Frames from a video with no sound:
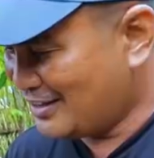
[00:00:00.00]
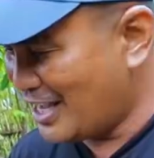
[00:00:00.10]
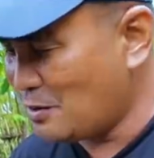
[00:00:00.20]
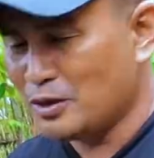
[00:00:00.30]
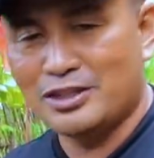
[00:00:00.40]

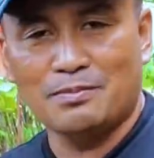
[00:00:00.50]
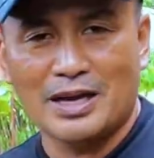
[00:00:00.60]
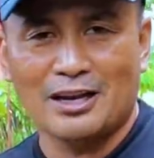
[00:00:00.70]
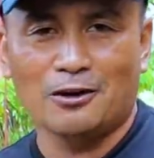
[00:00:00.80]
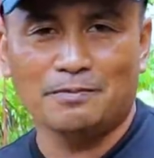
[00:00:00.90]
they will
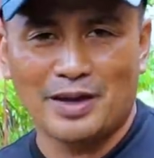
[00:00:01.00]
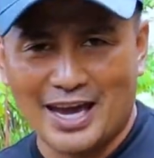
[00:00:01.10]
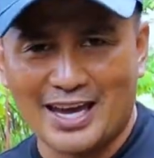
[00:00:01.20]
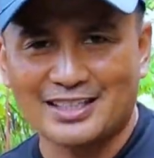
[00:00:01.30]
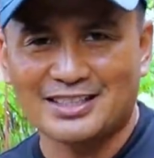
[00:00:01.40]
develop
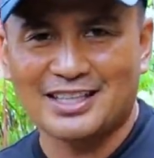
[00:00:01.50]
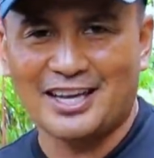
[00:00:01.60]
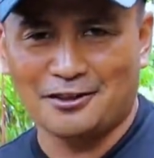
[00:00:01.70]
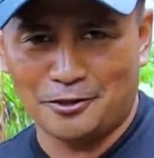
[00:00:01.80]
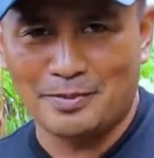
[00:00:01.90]
eggs
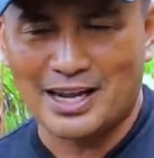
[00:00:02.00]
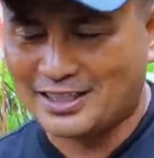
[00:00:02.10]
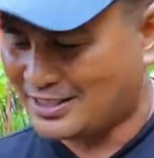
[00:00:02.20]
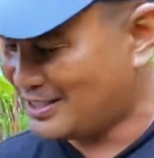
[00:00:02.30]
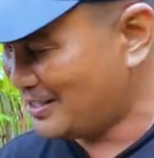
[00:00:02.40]
in their
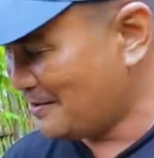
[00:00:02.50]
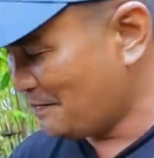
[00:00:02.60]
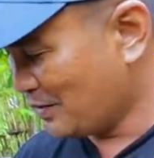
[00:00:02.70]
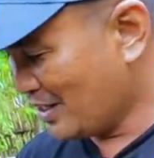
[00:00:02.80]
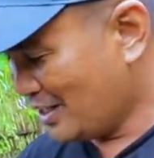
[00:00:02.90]
bellies,
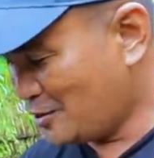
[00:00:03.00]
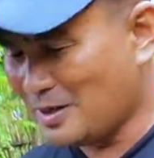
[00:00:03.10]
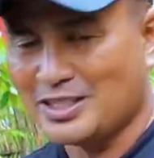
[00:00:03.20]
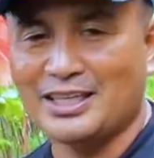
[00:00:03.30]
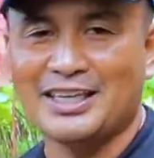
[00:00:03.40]

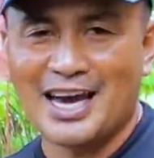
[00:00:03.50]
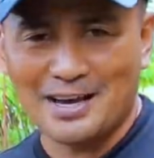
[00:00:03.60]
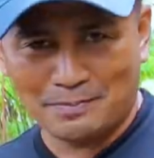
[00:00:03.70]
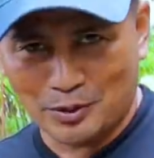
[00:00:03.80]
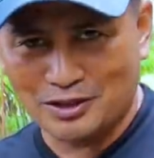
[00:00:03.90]
especially
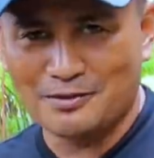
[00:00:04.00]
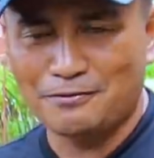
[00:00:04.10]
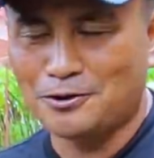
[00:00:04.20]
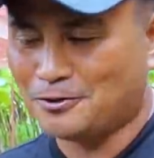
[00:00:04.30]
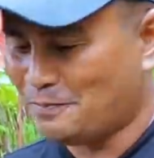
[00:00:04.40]
high protein
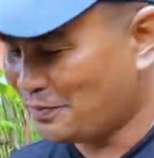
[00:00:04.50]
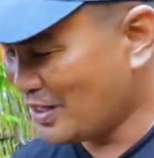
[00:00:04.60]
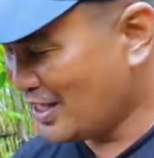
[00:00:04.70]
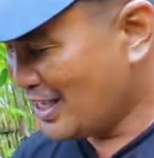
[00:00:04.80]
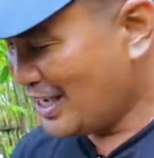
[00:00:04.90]
food.
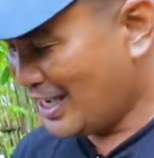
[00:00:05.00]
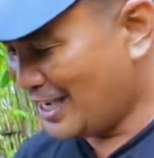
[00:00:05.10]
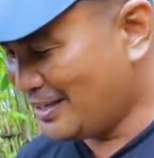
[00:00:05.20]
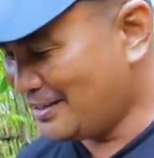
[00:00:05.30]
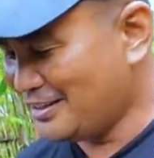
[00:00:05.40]

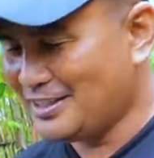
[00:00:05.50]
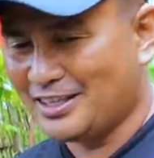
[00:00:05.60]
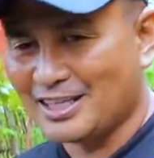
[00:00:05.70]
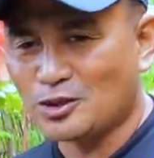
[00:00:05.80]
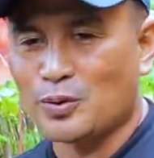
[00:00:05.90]
And the
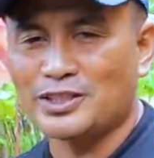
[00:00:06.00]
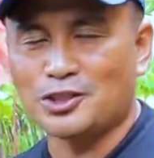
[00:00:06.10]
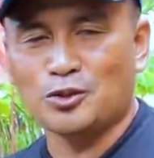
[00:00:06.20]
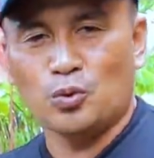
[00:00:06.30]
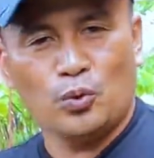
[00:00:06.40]
next
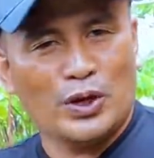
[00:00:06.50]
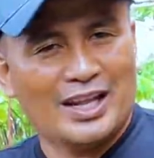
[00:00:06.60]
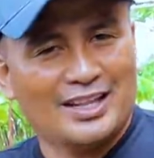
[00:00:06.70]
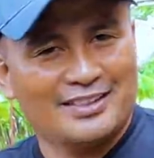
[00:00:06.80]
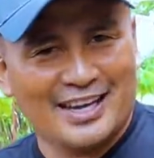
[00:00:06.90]
question,
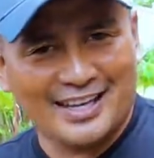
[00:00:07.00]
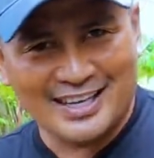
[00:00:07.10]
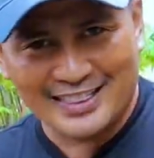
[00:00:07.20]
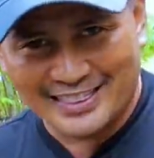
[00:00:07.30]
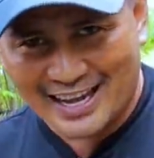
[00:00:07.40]
will they
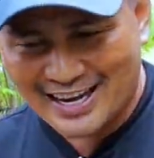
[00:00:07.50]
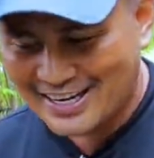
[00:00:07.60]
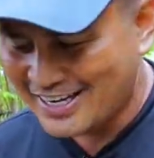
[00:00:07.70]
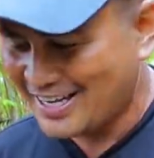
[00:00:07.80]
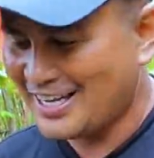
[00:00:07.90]
not
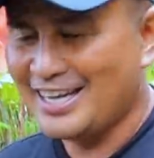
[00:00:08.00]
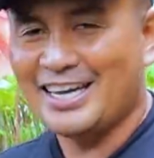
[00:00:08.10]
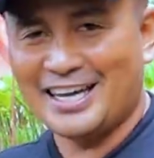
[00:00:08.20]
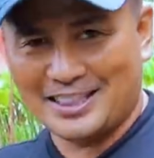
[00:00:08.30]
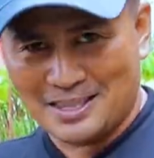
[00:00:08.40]
die?
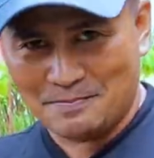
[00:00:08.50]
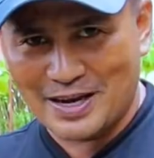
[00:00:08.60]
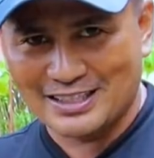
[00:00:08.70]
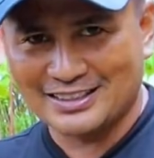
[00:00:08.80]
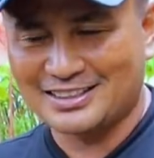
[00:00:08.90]
It
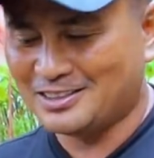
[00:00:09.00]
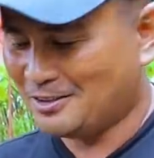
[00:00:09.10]
depends,